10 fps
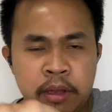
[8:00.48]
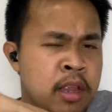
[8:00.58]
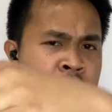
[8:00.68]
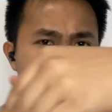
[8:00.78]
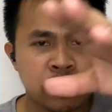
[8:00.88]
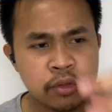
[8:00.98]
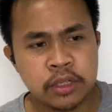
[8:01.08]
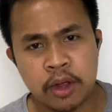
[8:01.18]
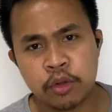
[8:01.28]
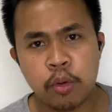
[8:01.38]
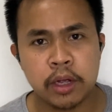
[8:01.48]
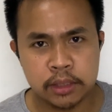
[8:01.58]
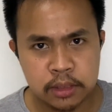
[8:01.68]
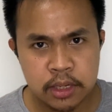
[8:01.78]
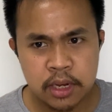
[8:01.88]
it comes to sound
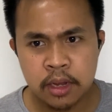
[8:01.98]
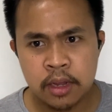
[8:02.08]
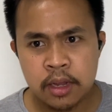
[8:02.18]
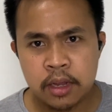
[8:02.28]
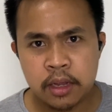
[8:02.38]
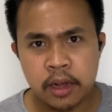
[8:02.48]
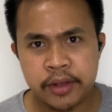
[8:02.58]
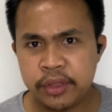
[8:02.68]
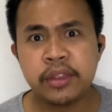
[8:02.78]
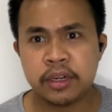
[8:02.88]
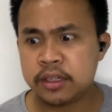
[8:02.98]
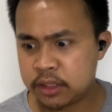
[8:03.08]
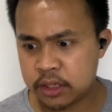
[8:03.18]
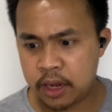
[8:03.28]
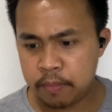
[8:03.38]
quality, I think they're the
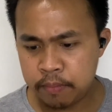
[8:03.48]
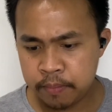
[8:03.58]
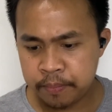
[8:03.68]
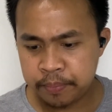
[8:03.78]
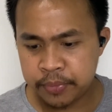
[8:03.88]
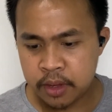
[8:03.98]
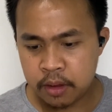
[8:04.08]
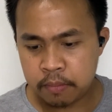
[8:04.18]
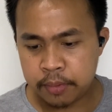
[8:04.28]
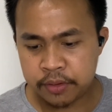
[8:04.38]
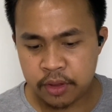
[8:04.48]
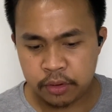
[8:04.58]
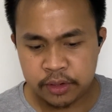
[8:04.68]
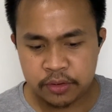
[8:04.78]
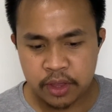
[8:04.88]
same. But the
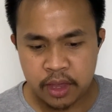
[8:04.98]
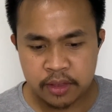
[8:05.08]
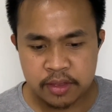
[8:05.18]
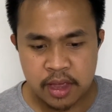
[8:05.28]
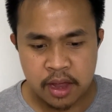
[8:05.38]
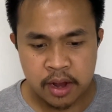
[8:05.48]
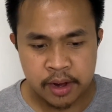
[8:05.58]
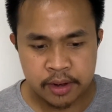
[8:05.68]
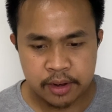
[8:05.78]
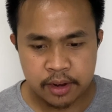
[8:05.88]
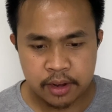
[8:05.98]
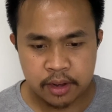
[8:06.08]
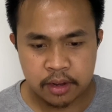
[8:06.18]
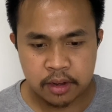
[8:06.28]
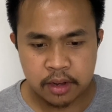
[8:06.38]
only thing that
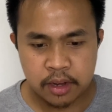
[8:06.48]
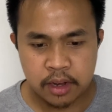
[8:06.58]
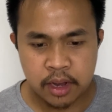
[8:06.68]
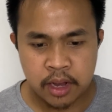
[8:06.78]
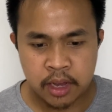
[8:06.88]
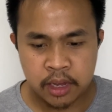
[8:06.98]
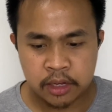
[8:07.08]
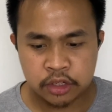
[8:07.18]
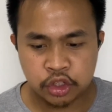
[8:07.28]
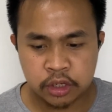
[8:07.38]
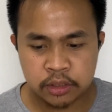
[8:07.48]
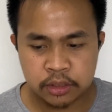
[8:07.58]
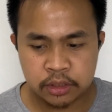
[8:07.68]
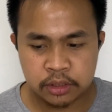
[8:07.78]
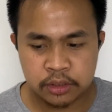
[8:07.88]
I
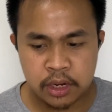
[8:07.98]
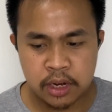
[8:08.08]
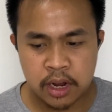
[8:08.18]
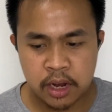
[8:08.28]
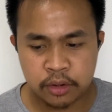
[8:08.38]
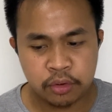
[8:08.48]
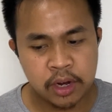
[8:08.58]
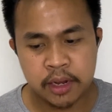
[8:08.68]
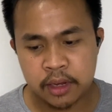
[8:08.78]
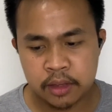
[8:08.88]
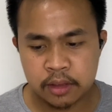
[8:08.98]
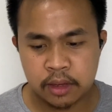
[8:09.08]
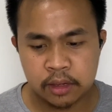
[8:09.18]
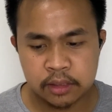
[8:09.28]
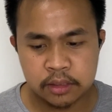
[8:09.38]
just really don't like it
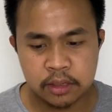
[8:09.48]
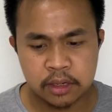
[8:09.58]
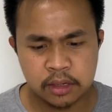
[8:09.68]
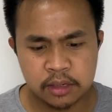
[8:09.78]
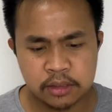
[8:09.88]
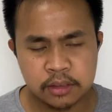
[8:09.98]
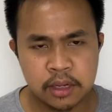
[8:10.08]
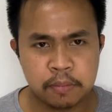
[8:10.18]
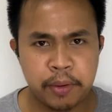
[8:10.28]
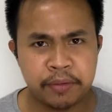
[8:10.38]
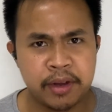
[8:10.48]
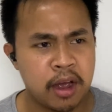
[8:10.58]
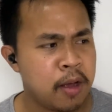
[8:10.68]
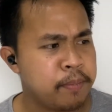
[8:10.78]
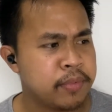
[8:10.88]
is the pairing
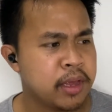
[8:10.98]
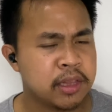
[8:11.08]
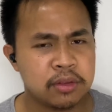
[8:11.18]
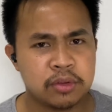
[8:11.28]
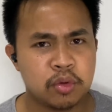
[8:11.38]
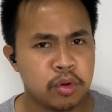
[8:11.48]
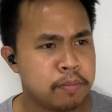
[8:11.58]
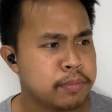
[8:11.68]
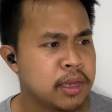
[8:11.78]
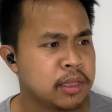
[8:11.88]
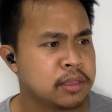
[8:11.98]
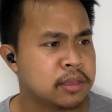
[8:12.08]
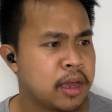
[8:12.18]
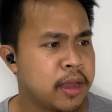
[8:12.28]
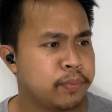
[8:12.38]
up. It took me
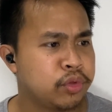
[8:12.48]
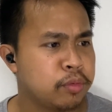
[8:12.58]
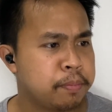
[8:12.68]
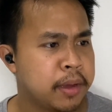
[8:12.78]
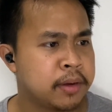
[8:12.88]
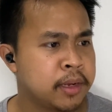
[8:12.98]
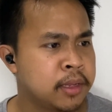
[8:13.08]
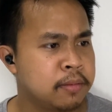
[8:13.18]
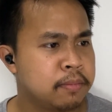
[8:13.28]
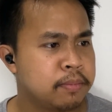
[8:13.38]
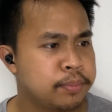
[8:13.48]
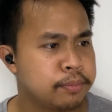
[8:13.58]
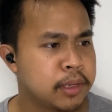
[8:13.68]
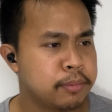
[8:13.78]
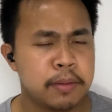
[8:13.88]
time to pair it,
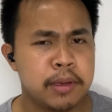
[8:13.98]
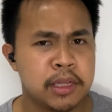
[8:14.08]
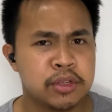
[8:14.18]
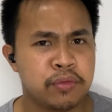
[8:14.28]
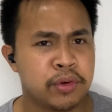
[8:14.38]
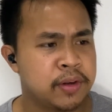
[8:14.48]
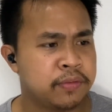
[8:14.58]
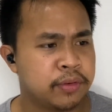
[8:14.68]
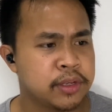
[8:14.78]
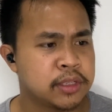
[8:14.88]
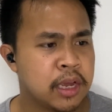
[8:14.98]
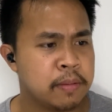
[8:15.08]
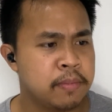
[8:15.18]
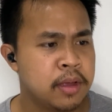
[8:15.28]
but maybe it's for the first time.